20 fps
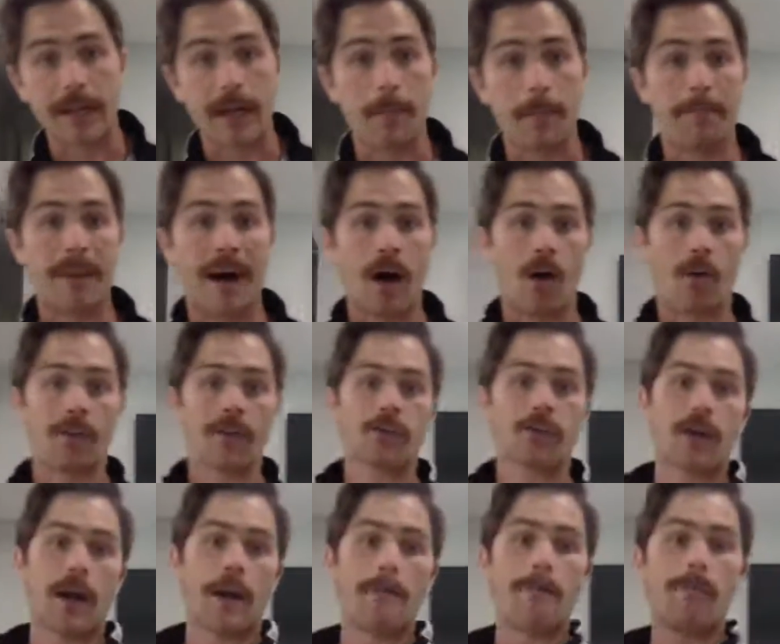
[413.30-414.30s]
about the
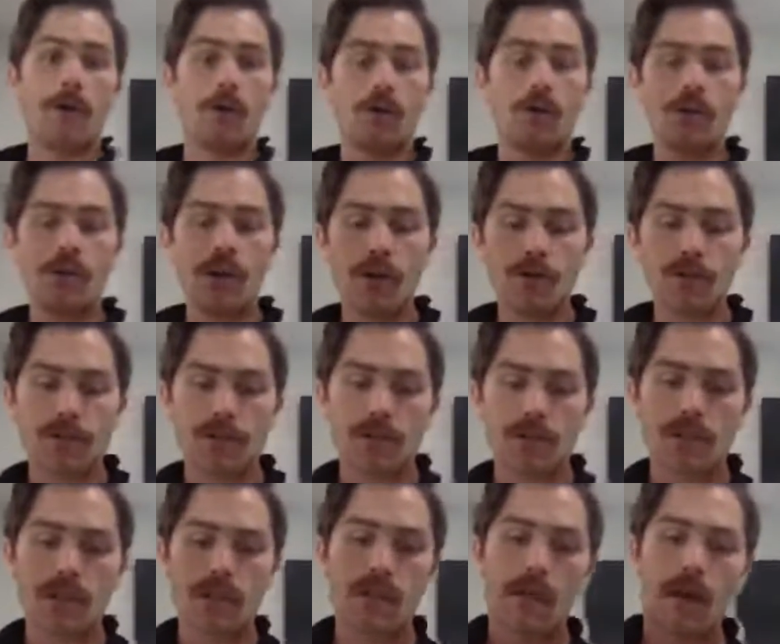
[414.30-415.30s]
trombone
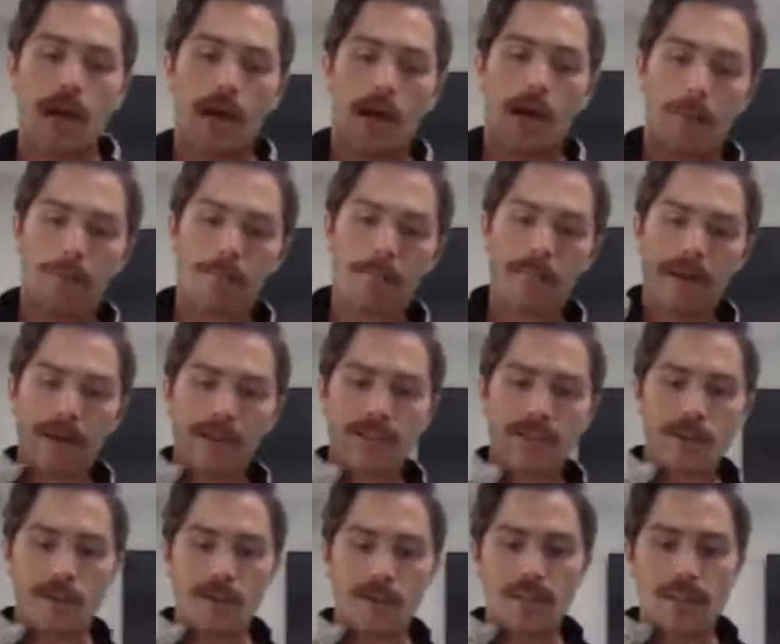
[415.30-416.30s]
notes.
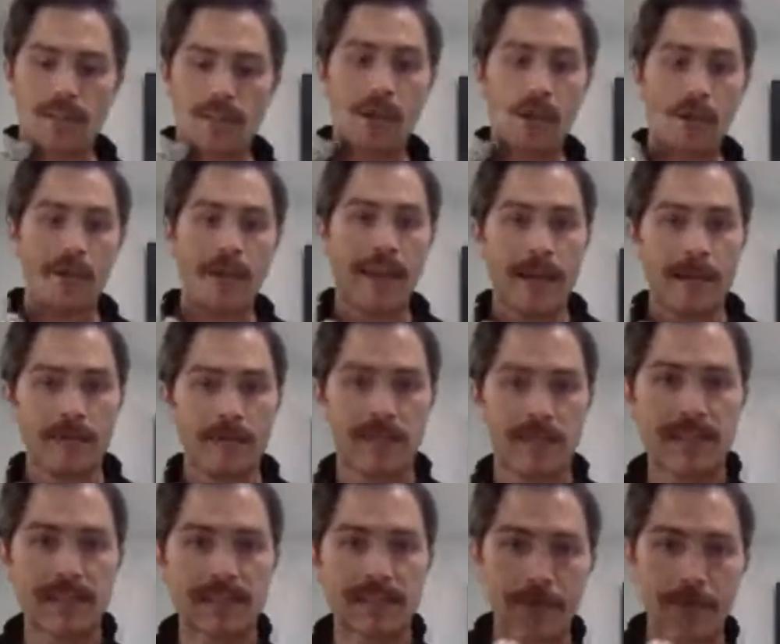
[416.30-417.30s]
Baritones, the note names are
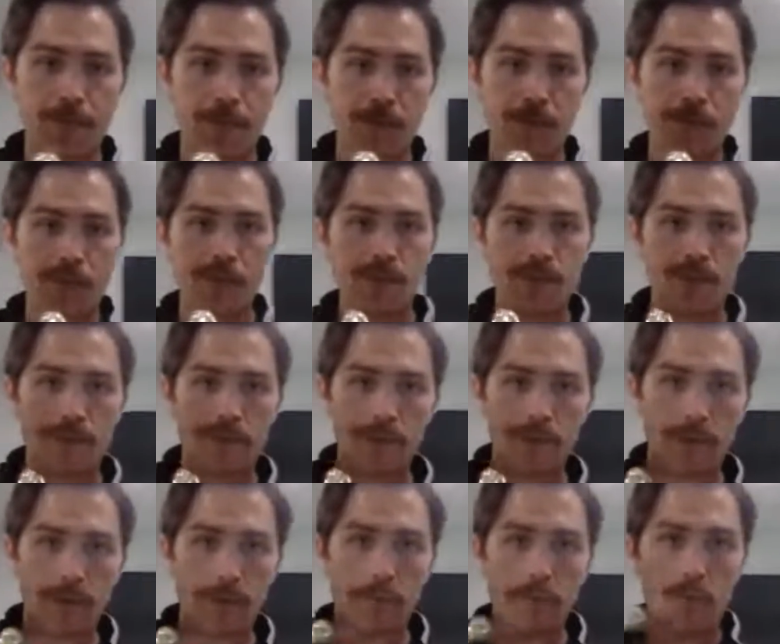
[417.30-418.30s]
the same for you, so if you
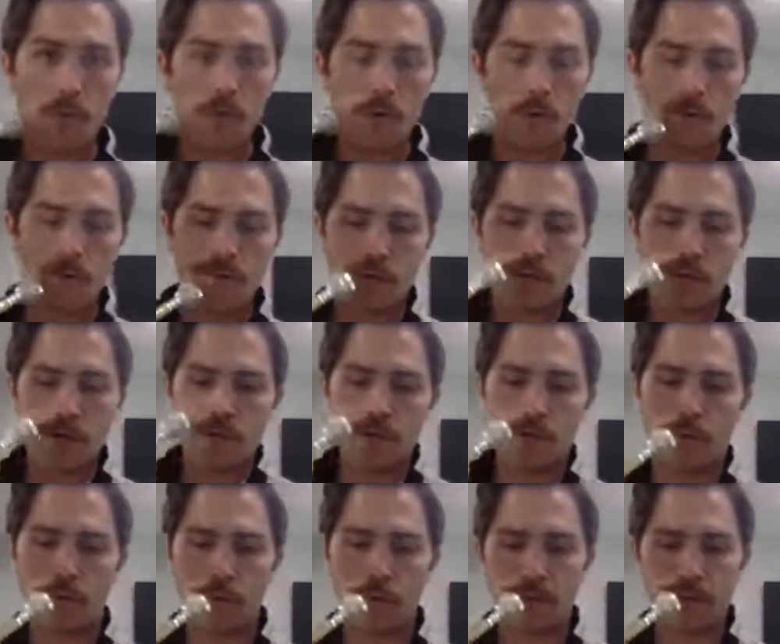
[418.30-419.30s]
want more review,
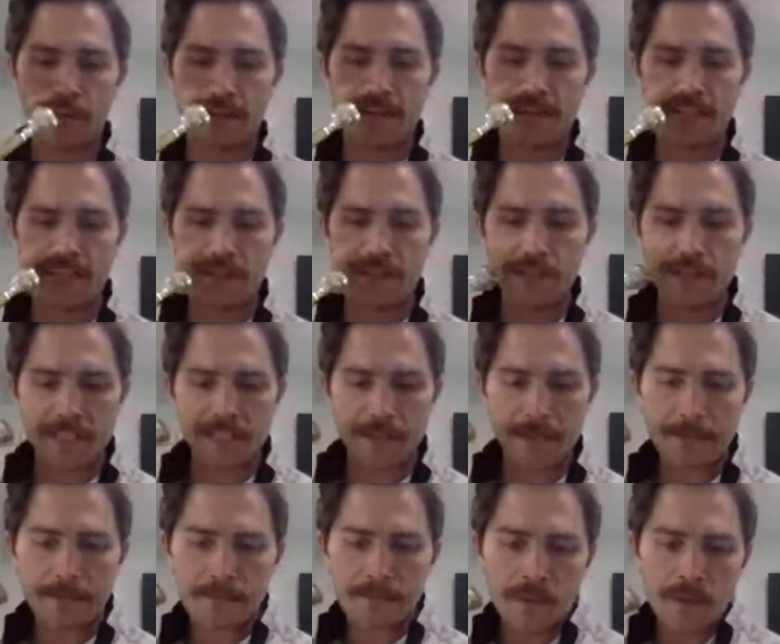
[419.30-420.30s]
feel free to continue
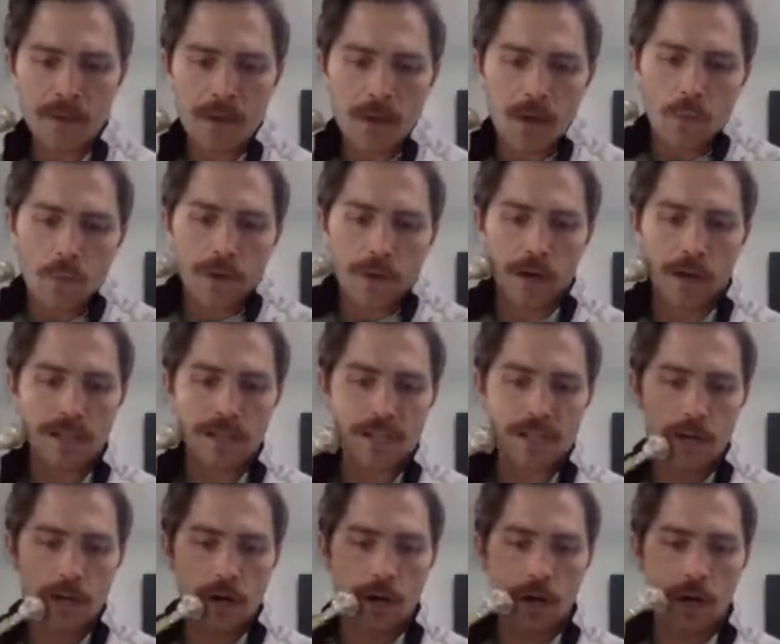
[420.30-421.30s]
listening. We're going to start